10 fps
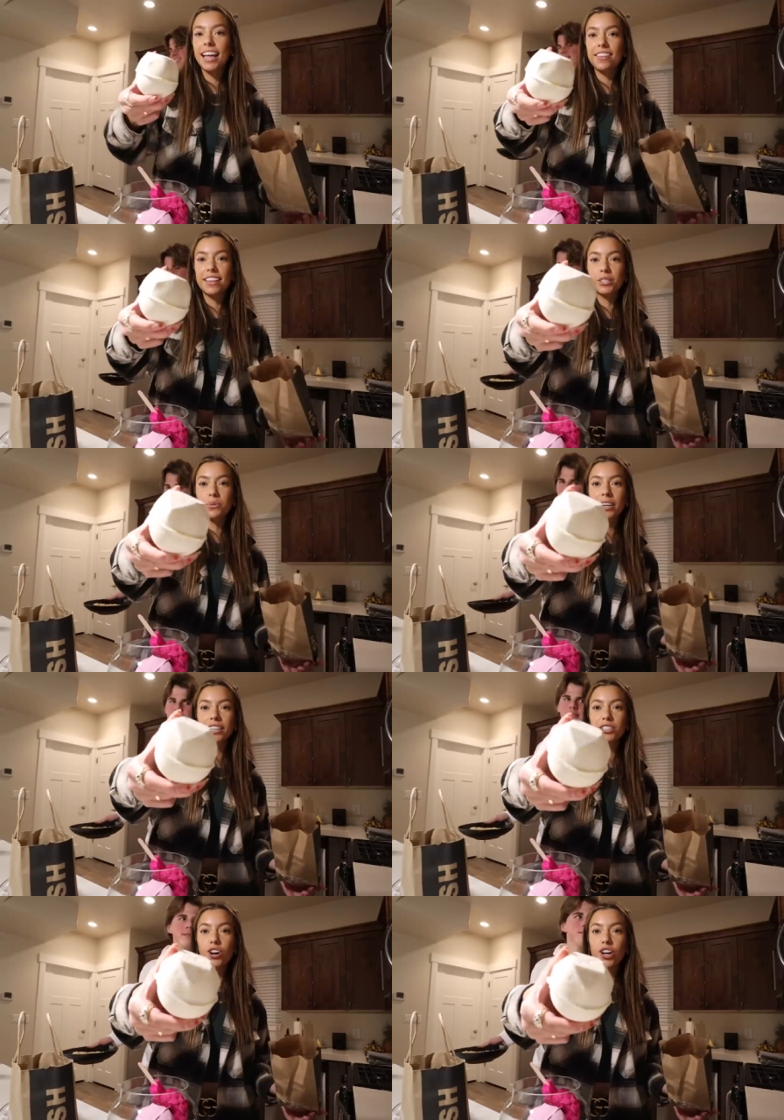This
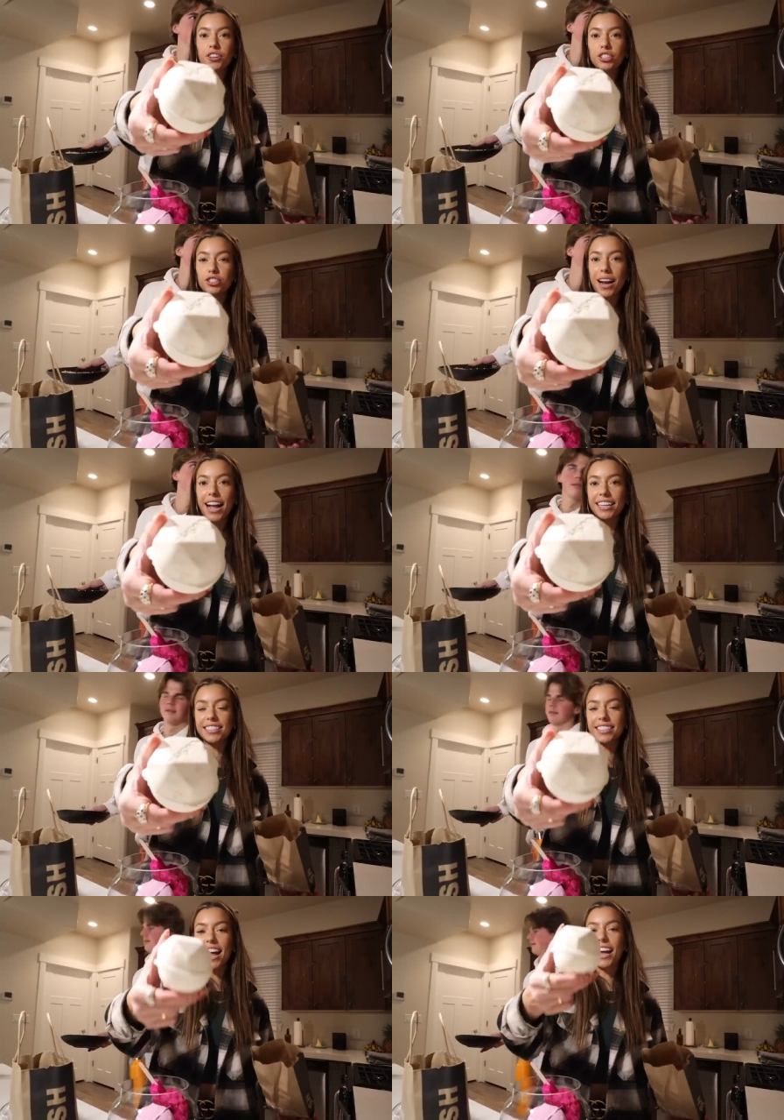one is called
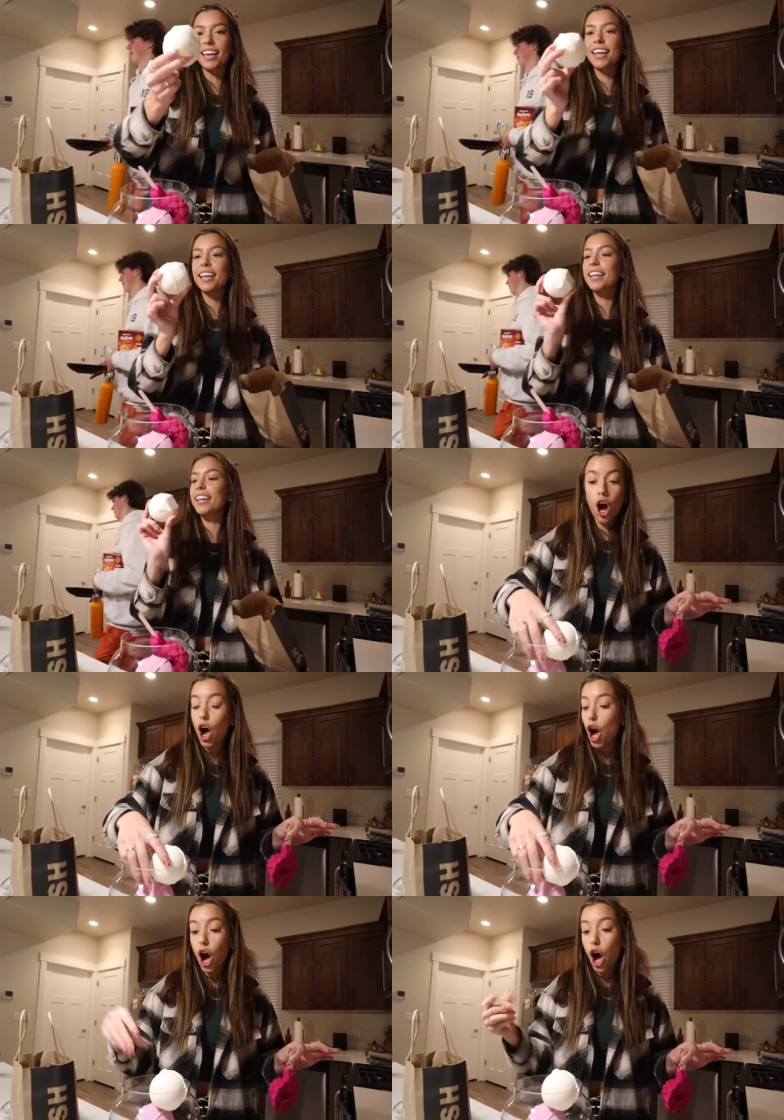Dragon's Egg.
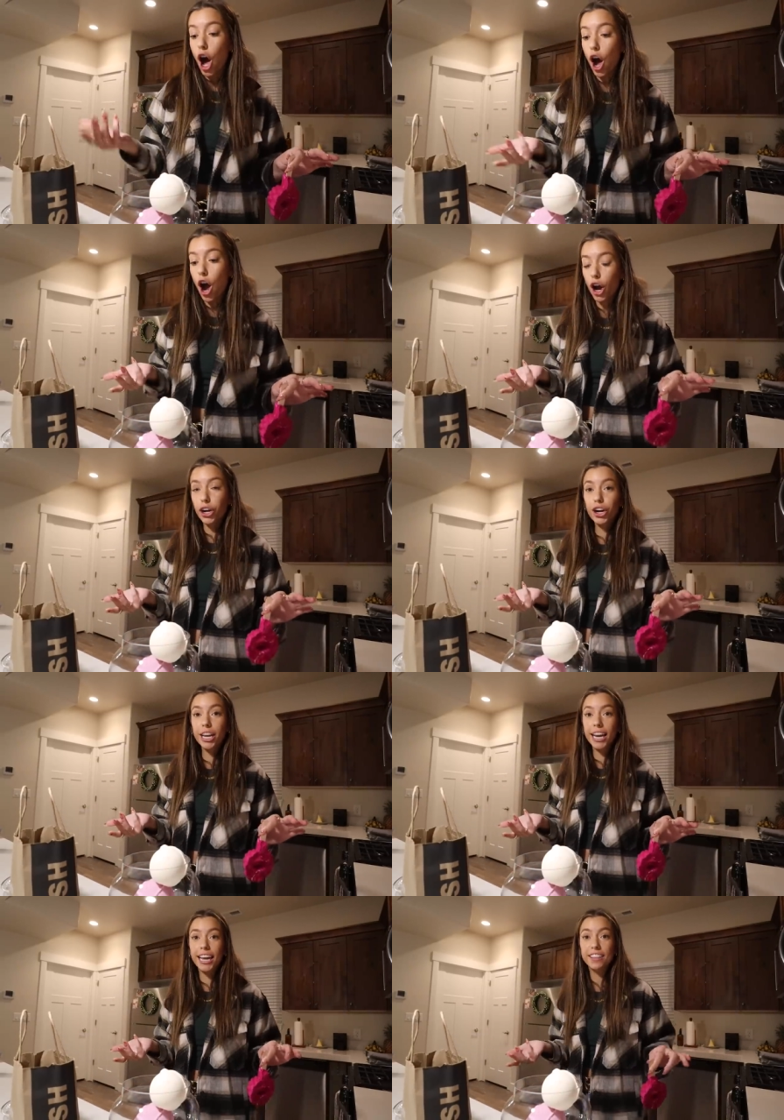Ow!
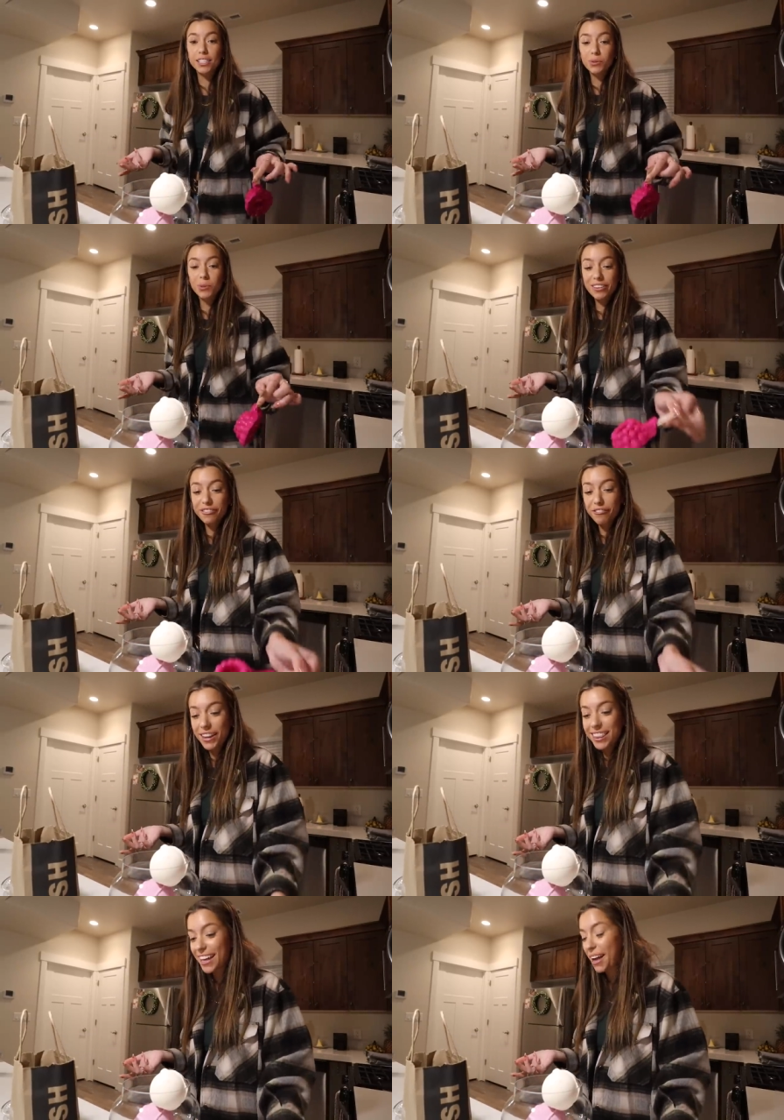You're kidding. This won't even
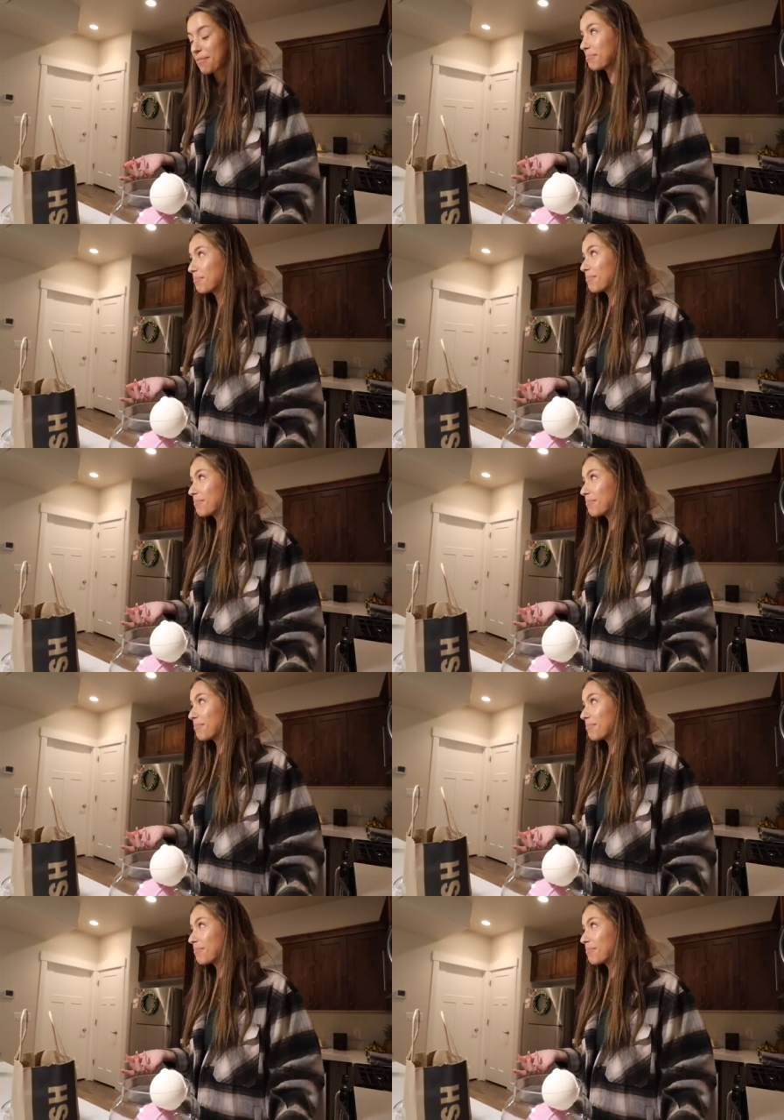fit them.